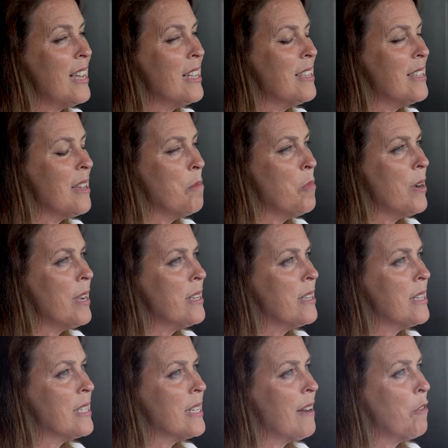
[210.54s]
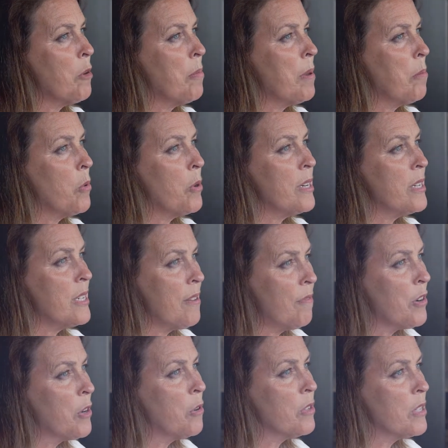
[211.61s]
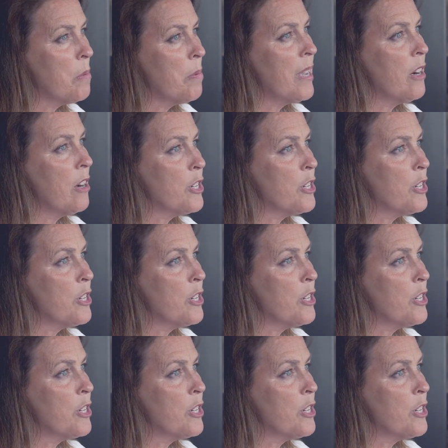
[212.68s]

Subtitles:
In some ways, it's never been more difficult to be an